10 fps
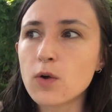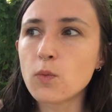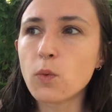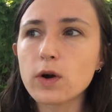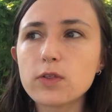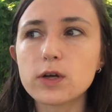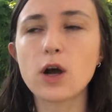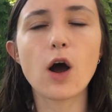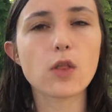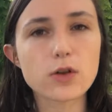What are the
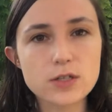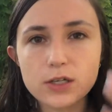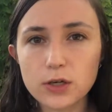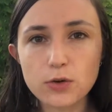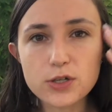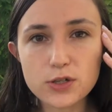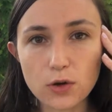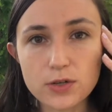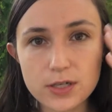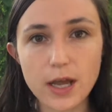colors that you
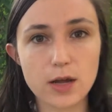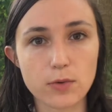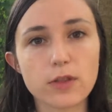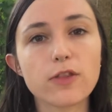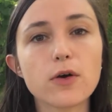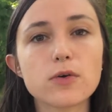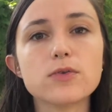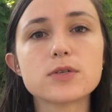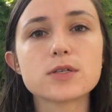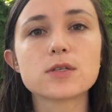associate with
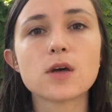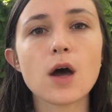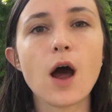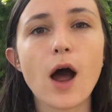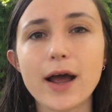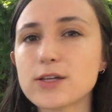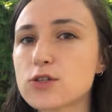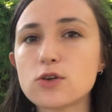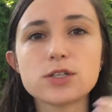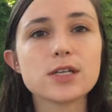those? I
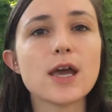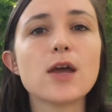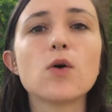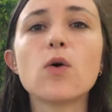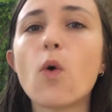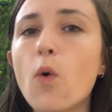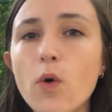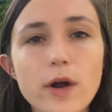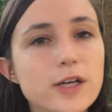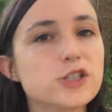associate
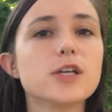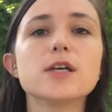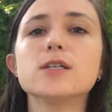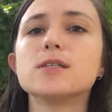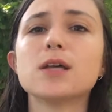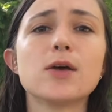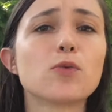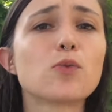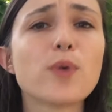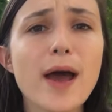oranges
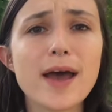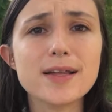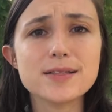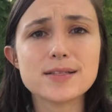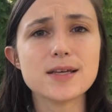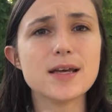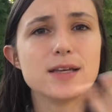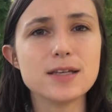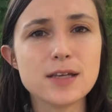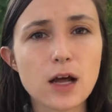and reds
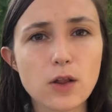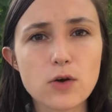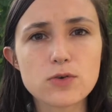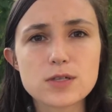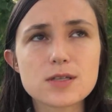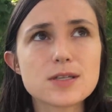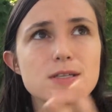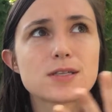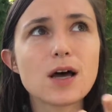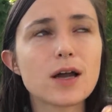and yellows. The
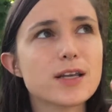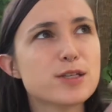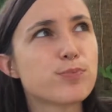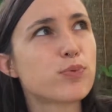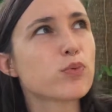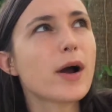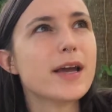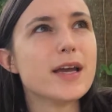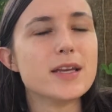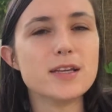sun is
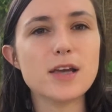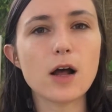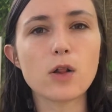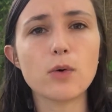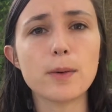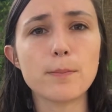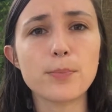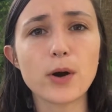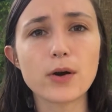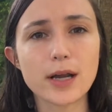bright and yellow and
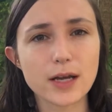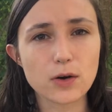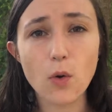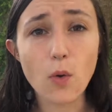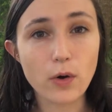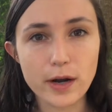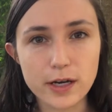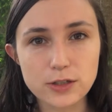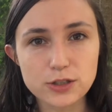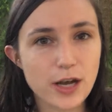burning and
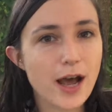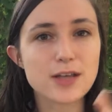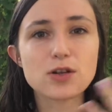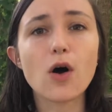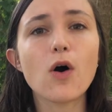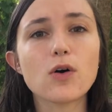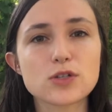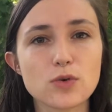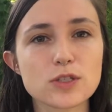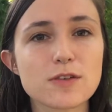orange. It has all
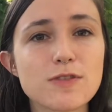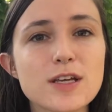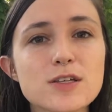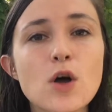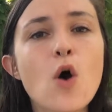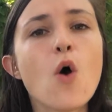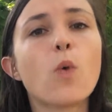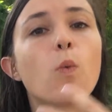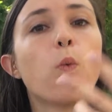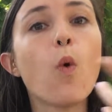sorts of these
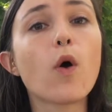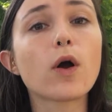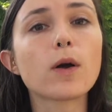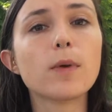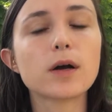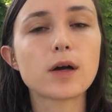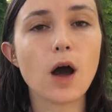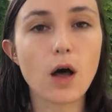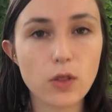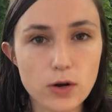warm
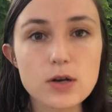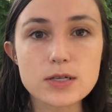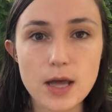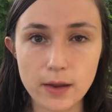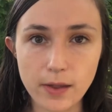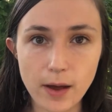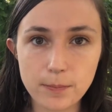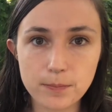colors in them.